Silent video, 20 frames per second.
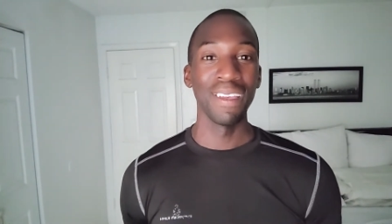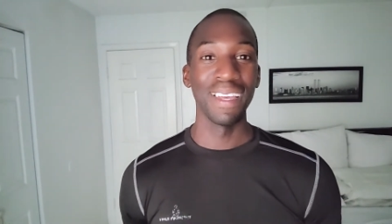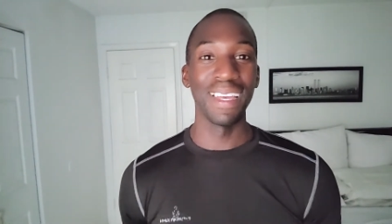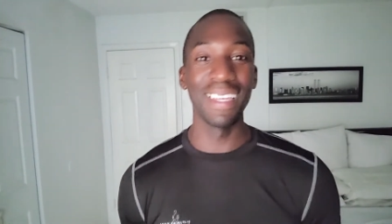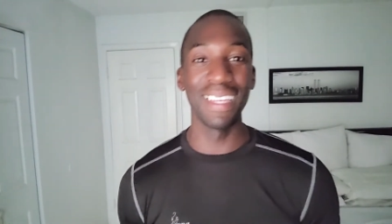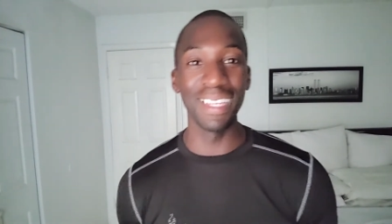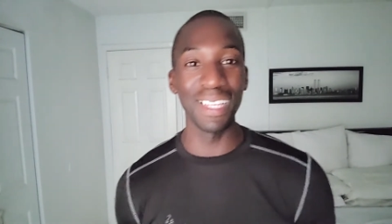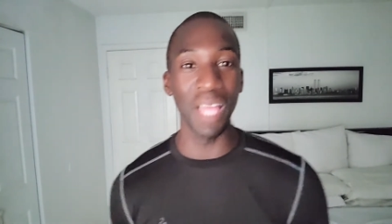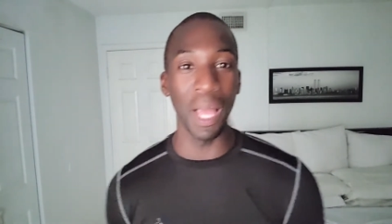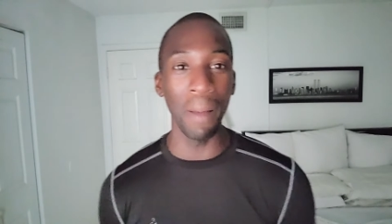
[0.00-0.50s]

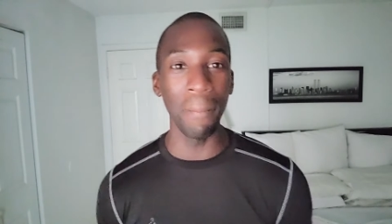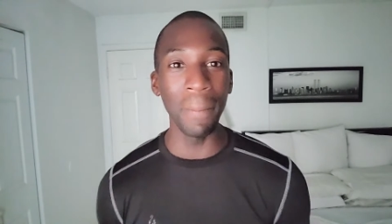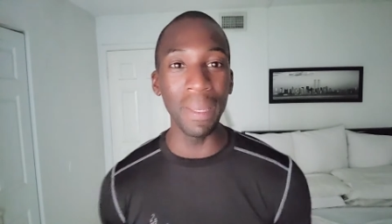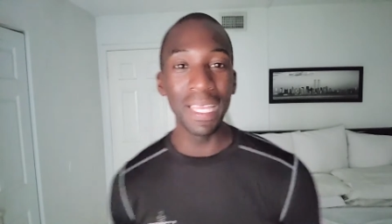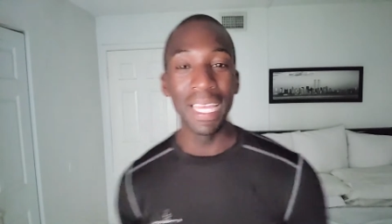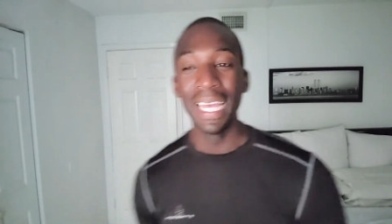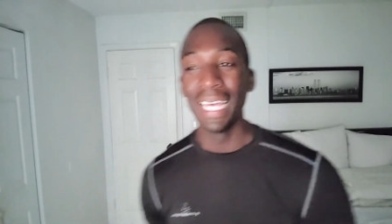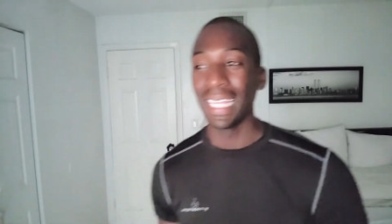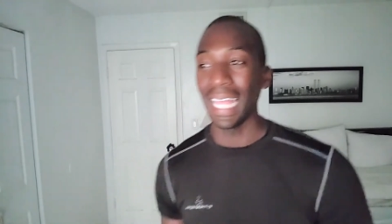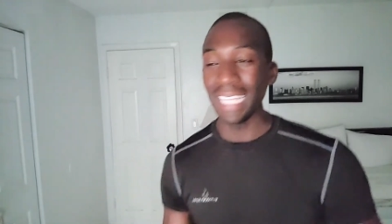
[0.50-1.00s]
I
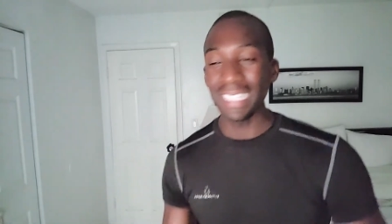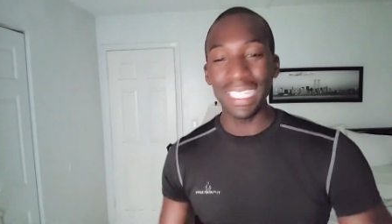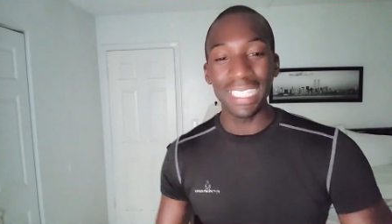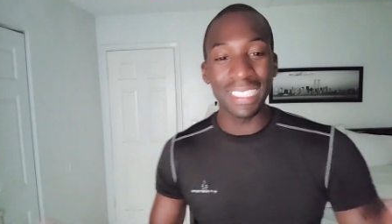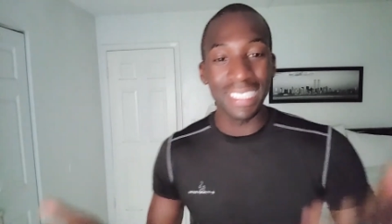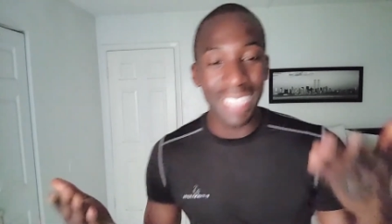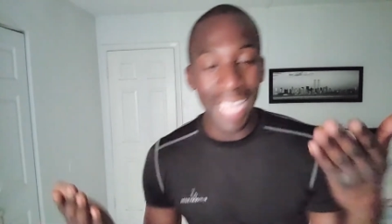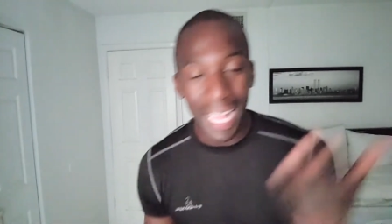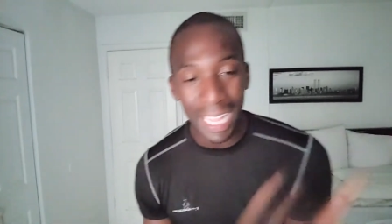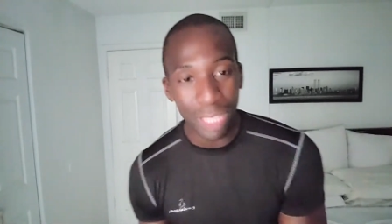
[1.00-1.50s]
mean, that's
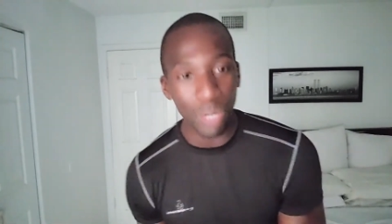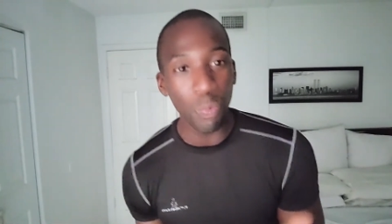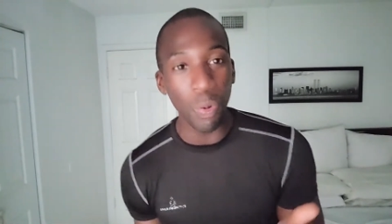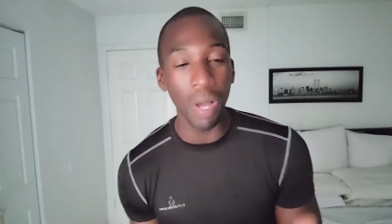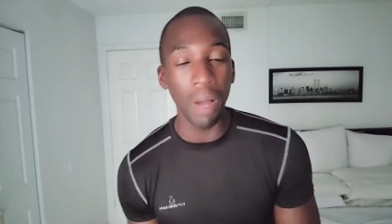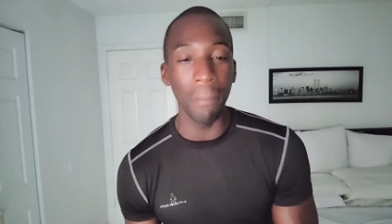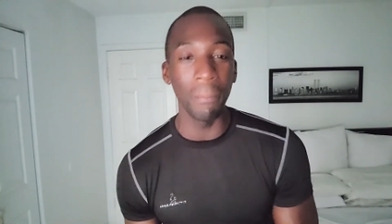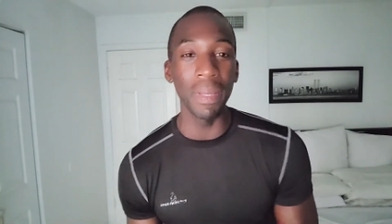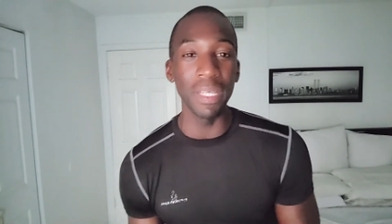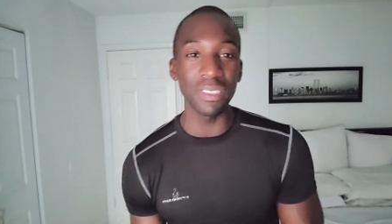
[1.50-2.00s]
exactly what
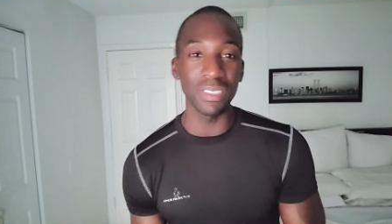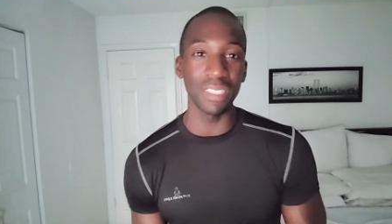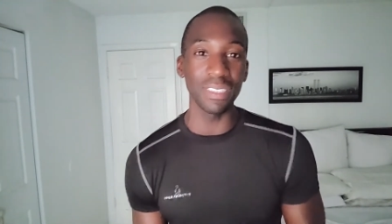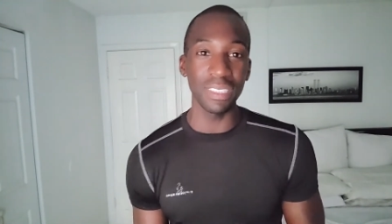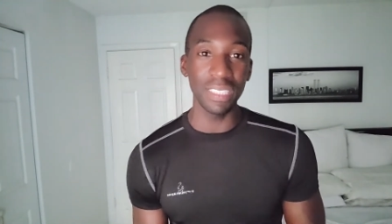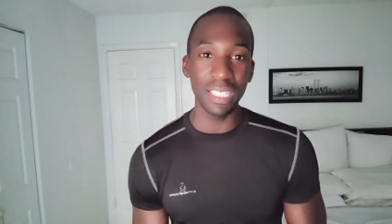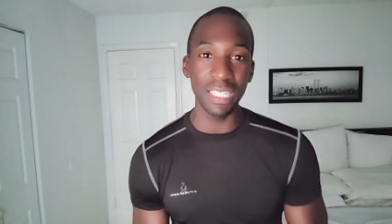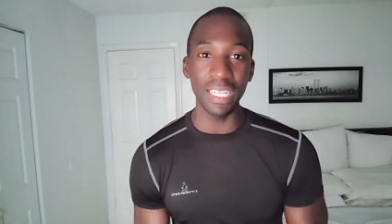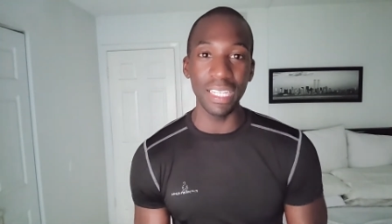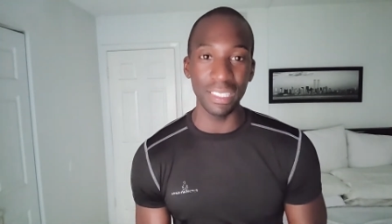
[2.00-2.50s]
a business
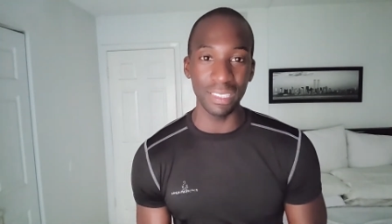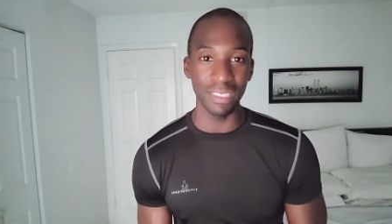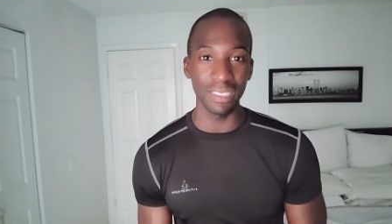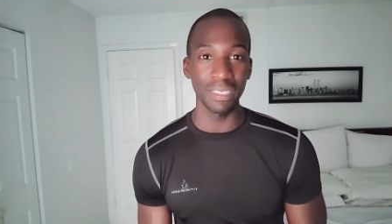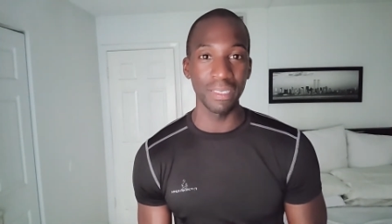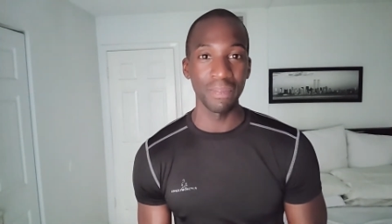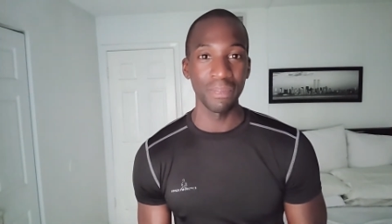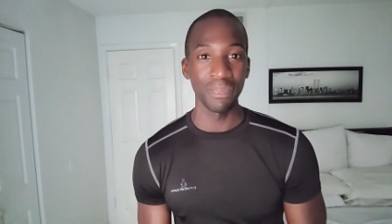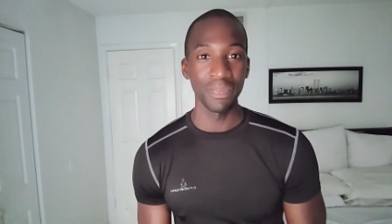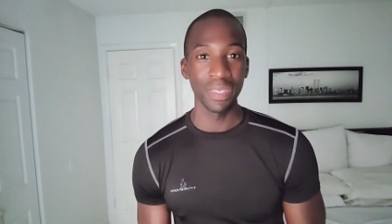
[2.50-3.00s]
is.
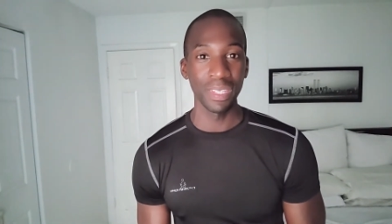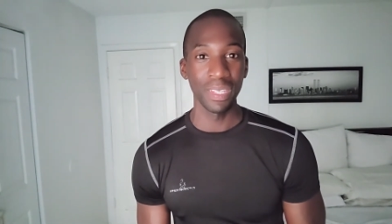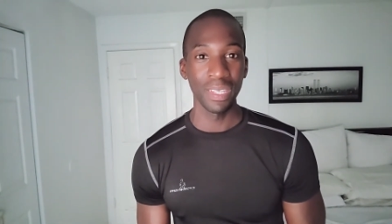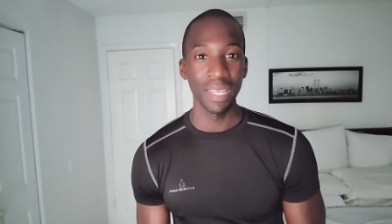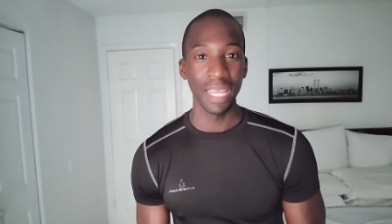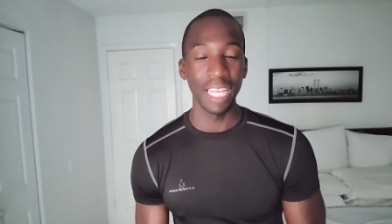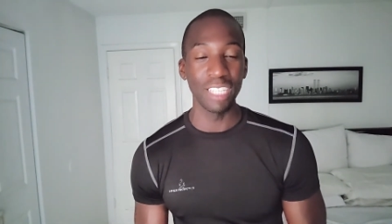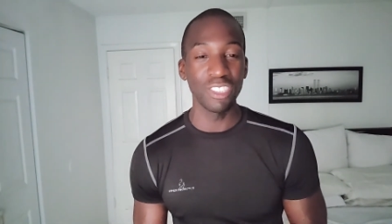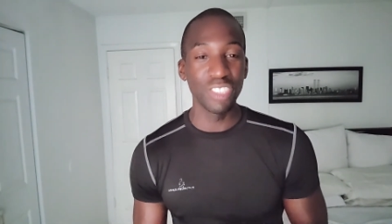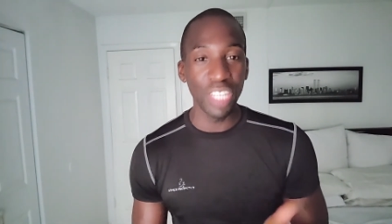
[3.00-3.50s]

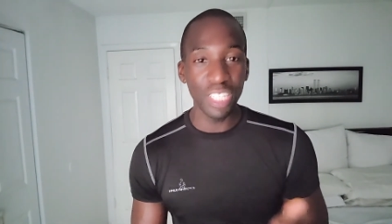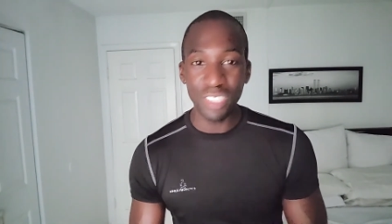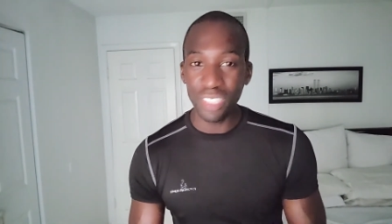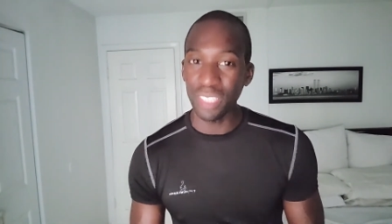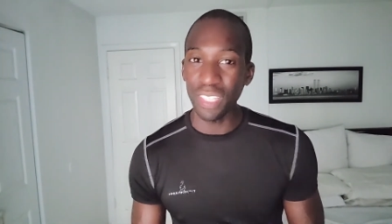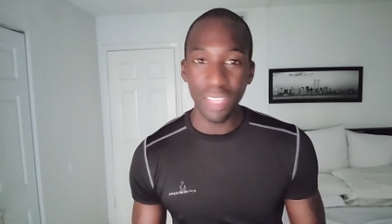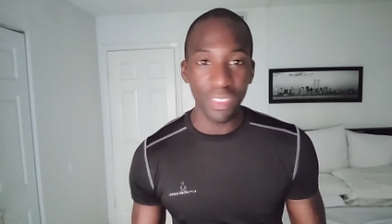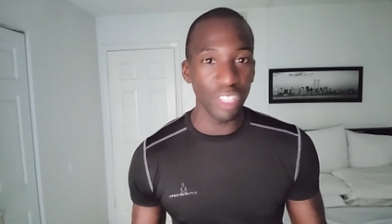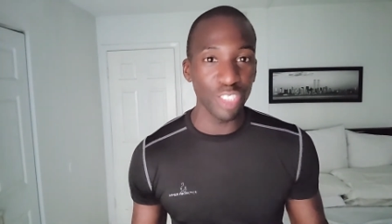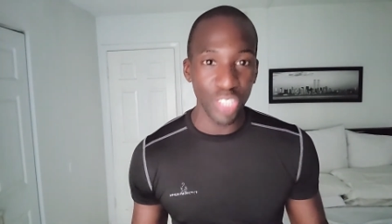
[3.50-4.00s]
It's just
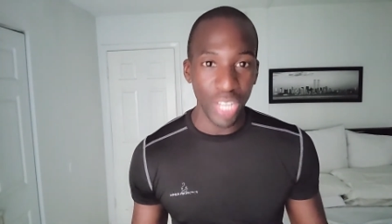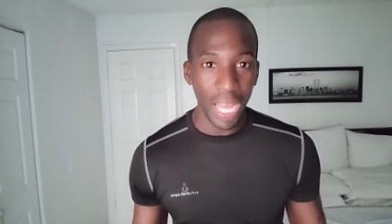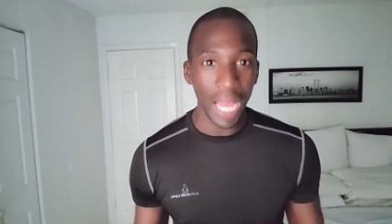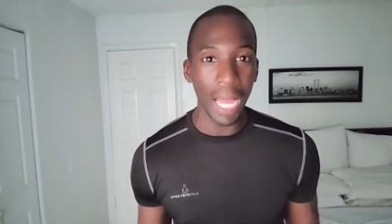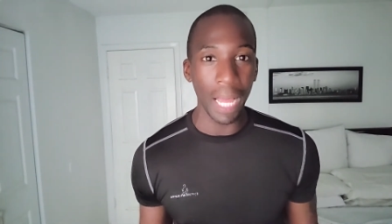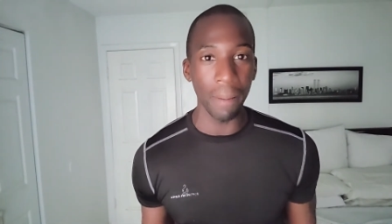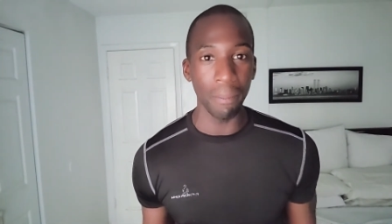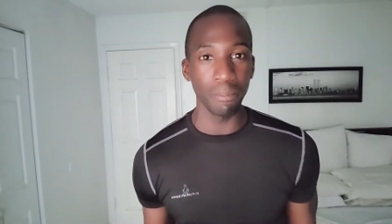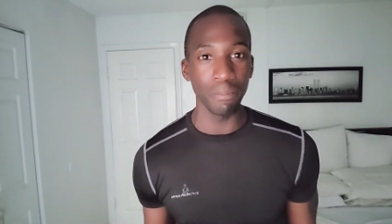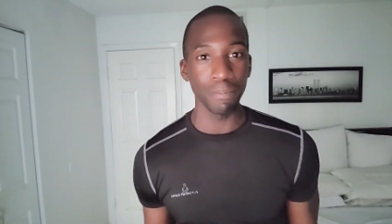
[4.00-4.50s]
another
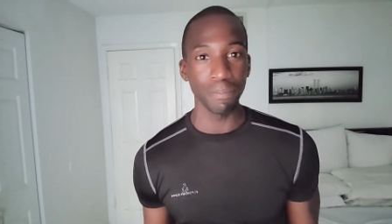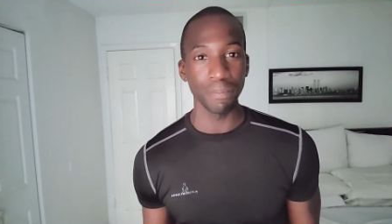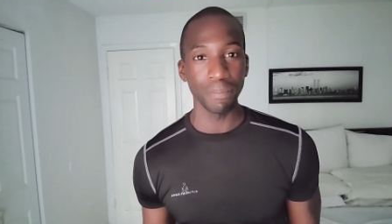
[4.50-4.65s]
job.